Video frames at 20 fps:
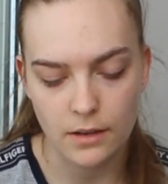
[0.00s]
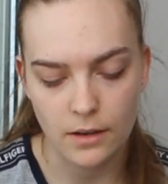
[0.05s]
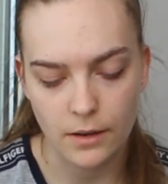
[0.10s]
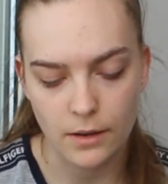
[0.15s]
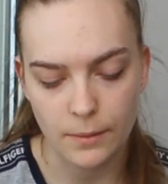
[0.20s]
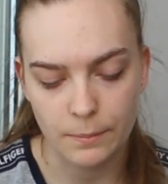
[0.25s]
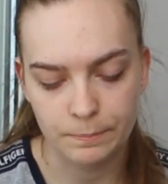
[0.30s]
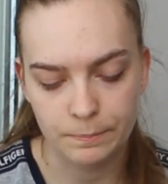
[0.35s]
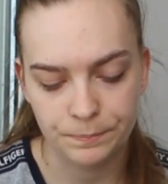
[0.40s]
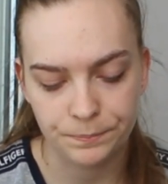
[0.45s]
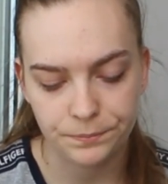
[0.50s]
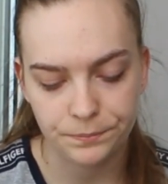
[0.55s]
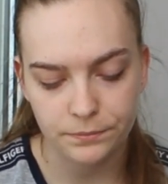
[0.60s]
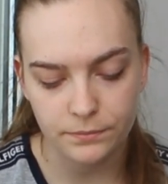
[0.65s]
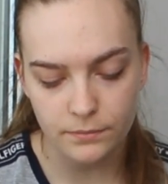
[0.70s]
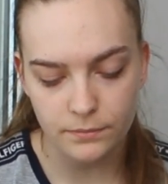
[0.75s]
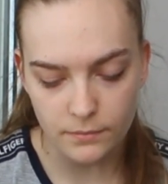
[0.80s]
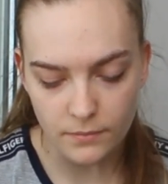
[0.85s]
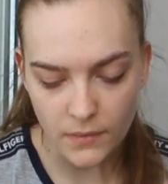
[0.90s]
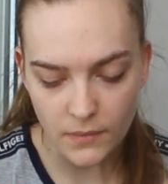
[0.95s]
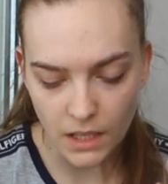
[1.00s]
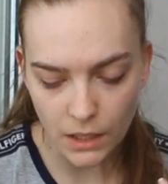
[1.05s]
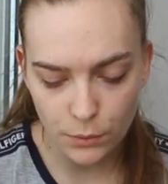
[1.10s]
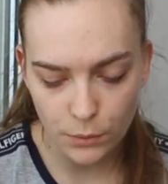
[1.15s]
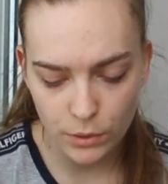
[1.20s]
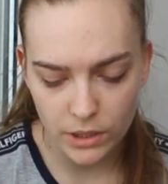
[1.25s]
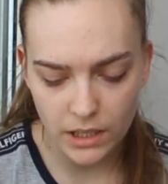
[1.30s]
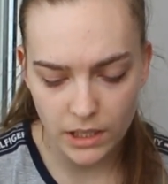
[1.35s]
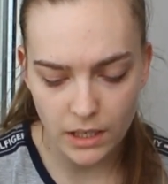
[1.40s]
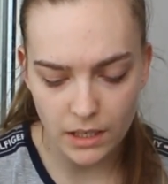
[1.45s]
And
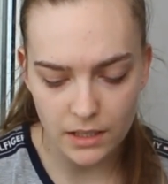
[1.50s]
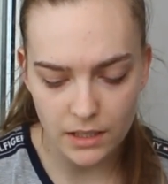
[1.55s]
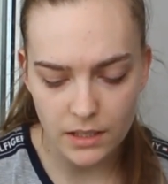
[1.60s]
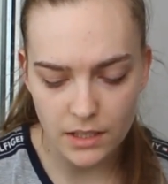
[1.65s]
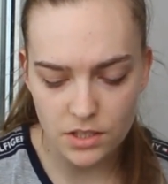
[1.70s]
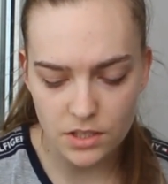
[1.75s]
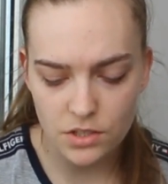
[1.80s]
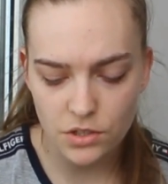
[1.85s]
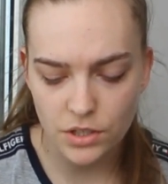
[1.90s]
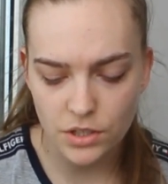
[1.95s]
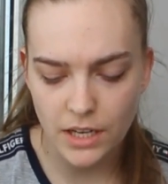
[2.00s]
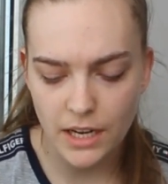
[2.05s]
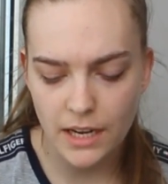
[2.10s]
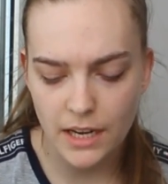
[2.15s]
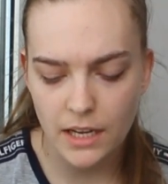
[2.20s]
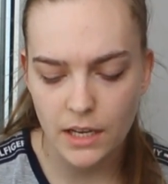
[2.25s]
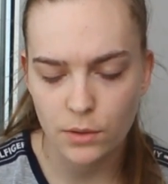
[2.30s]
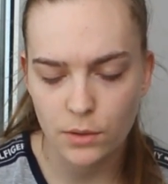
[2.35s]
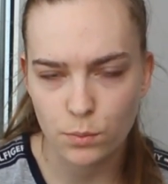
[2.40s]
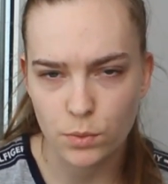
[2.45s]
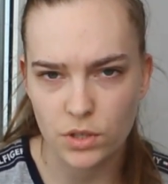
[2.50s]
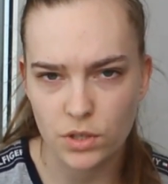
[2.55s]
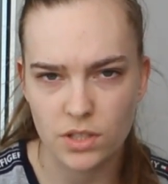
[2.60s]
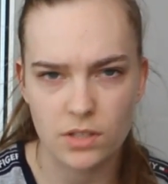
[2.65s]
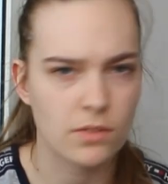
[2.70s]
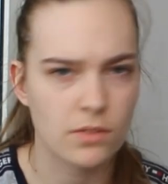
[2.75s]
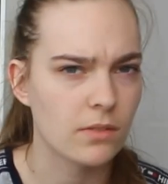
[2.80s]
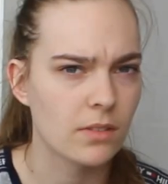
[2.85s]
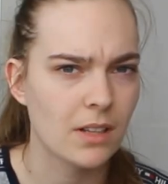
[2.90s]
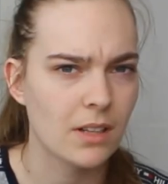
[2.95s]
when I got it yesterday, it was
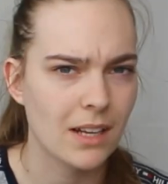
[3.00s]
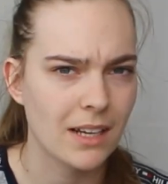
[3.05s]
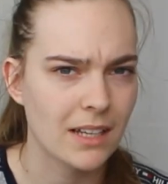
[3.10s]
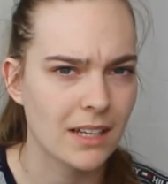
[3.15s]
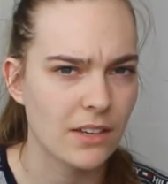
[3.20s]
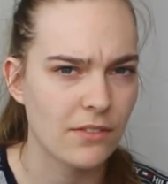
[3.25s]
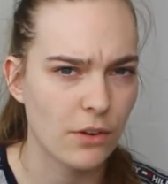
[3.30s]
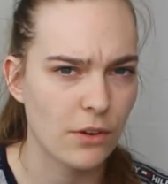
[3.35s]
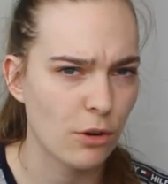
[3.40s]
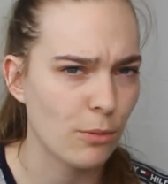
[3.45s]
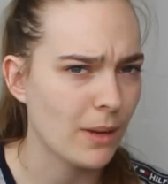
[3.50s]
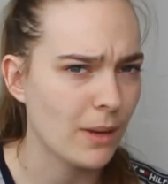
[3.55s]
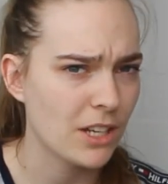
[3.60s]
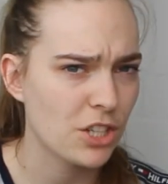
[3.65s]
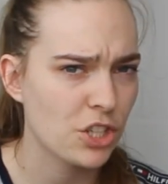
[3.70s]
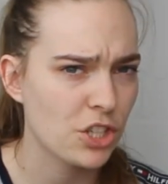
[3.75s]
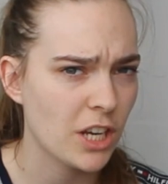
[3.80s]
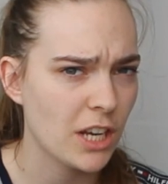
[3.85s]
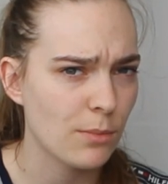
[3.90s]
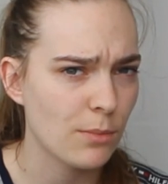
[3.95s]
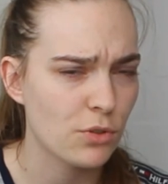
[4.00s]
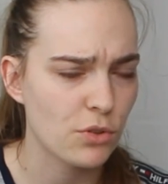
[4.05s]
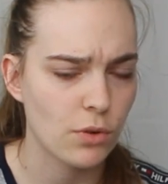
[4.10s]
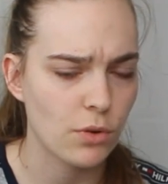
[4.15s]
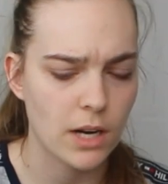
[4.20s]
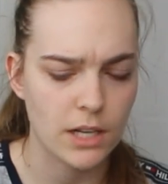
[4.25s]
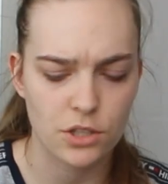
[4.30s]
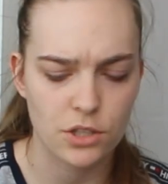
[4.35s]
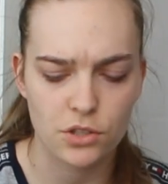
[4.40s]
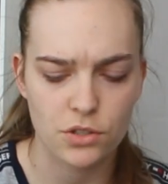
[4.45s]
in a very bad shape, so
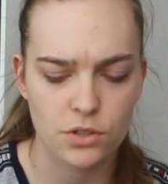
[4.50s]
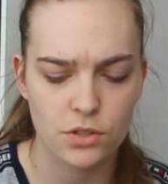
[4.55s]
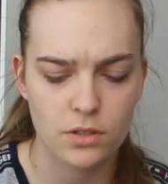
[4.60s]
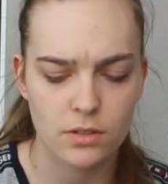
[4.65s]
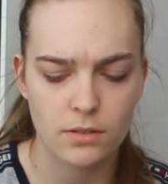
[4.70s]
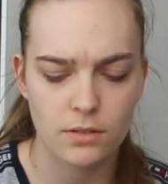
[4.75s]
I just,